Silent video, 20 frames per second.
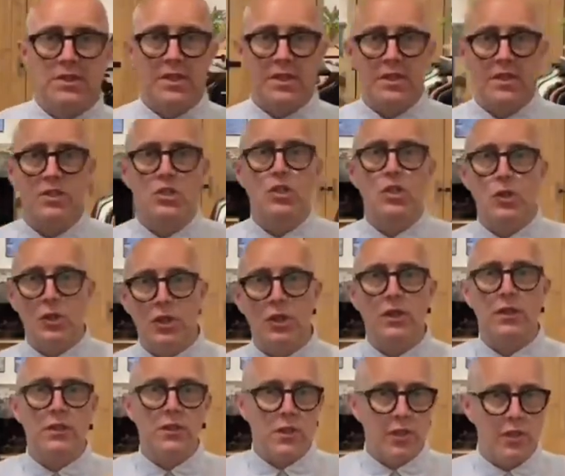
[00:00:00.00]
to this, you
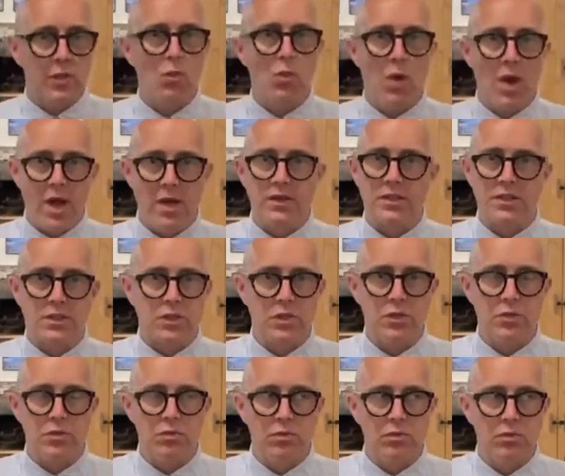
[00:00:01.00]
can wear this
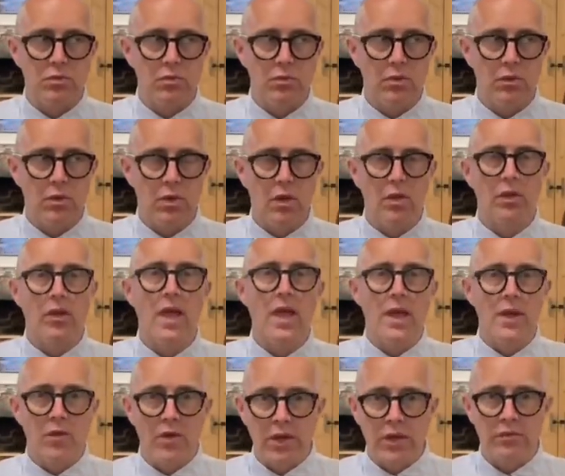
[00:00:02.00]
through and
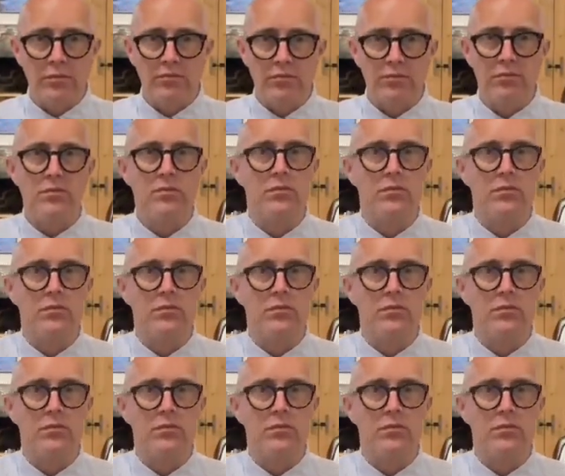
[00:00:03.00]
layer it